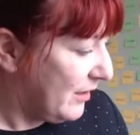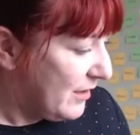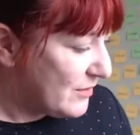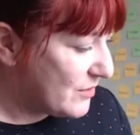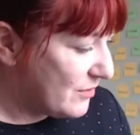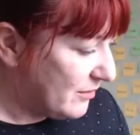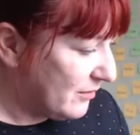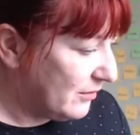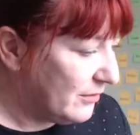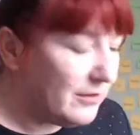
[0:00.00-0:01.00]

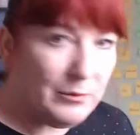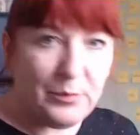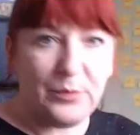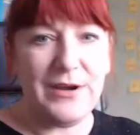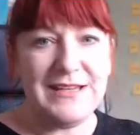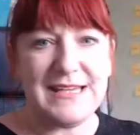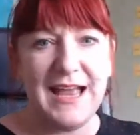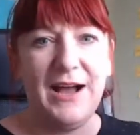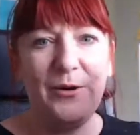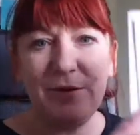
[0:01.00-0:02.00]
So print
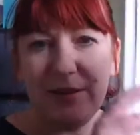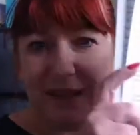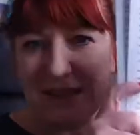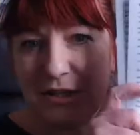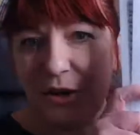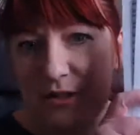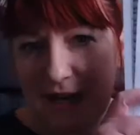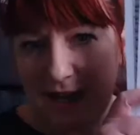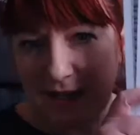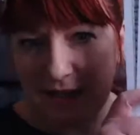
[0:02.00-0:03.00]
out this
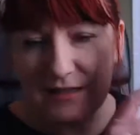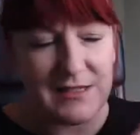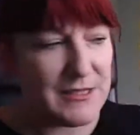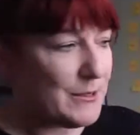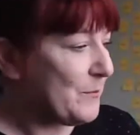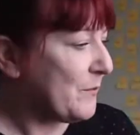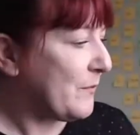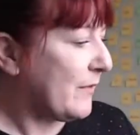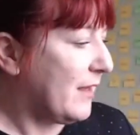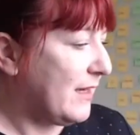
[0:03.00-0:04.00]
contact list.
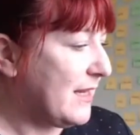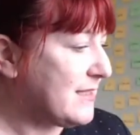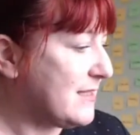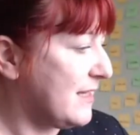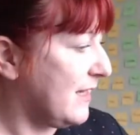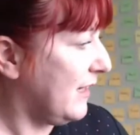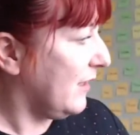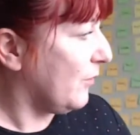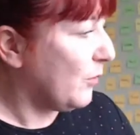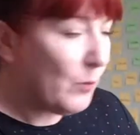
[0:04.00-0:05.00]
And as I say,
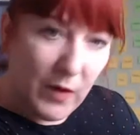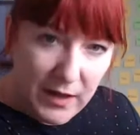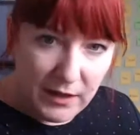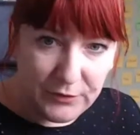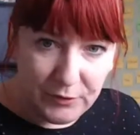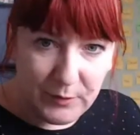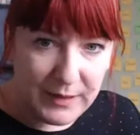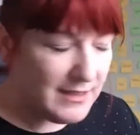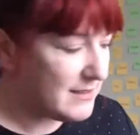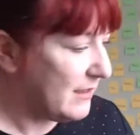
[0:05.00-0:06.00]
work through
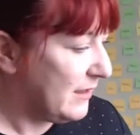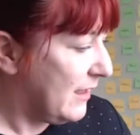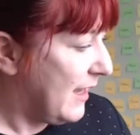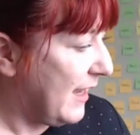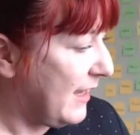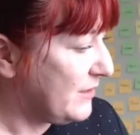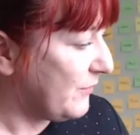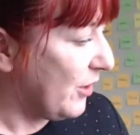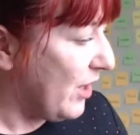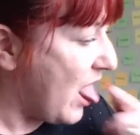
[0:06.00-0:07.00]
it. And you've
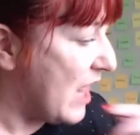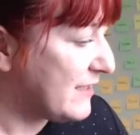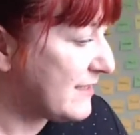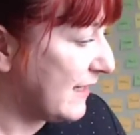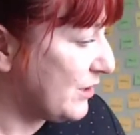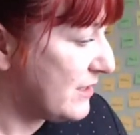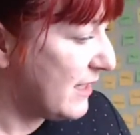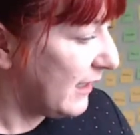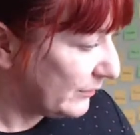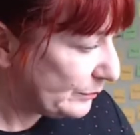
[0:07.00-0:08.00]
got sections
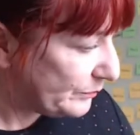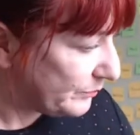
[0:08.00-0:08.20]
here.